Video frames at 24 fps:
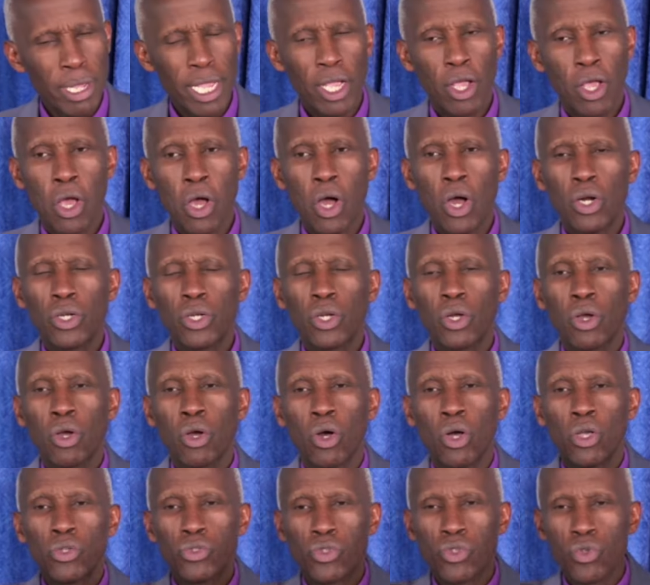May God
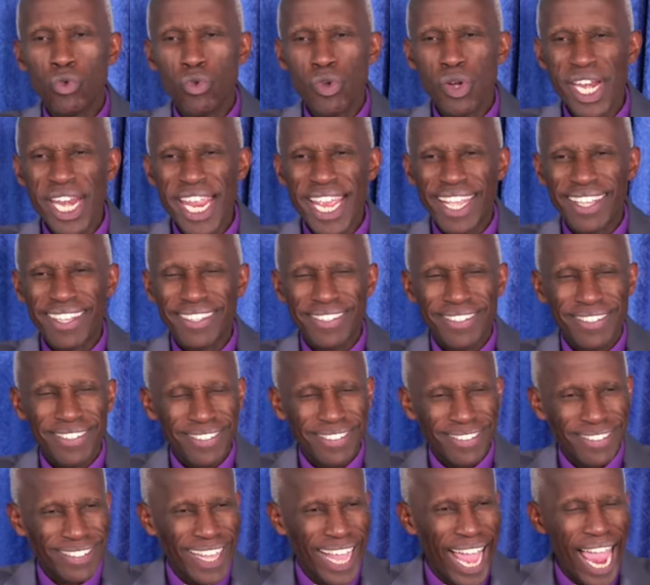cause unique
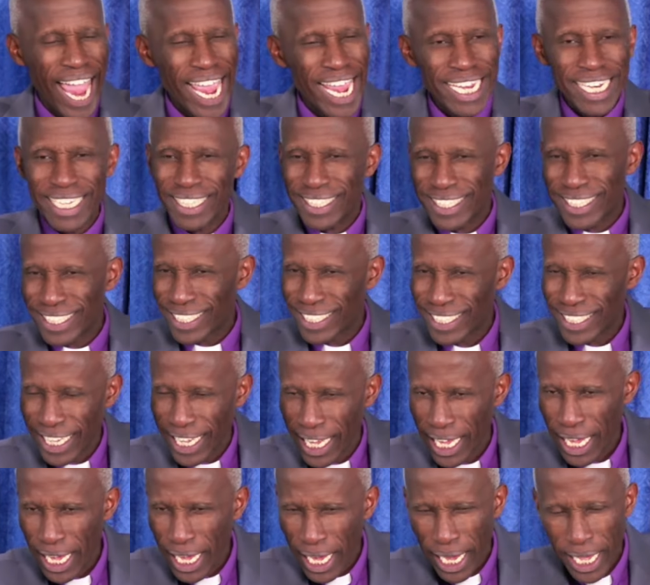
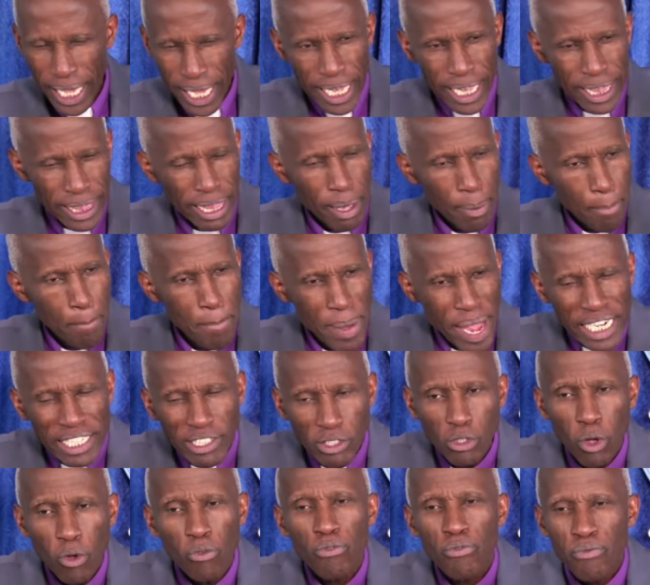signs in the
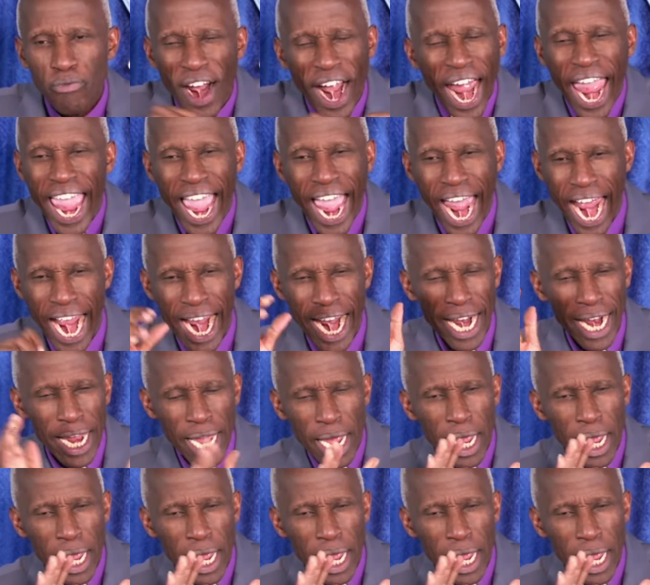midst of fire.